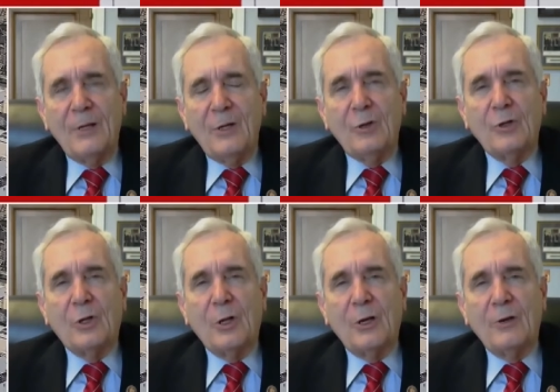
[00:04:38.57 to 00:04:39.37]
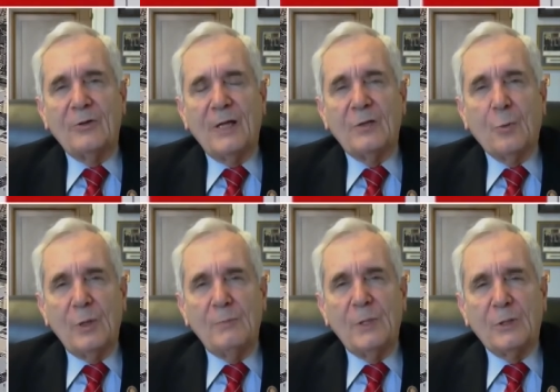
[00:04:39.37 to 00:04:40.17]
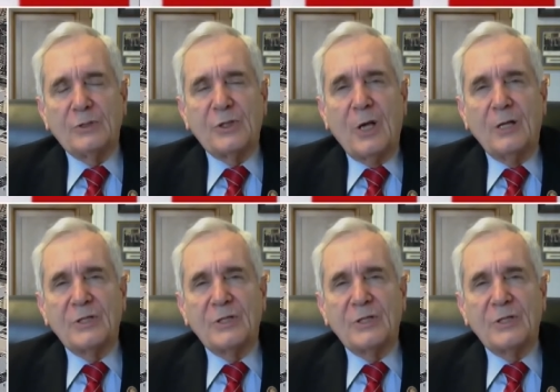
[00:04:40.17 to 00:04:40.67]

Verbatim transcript: who declared that windmills cause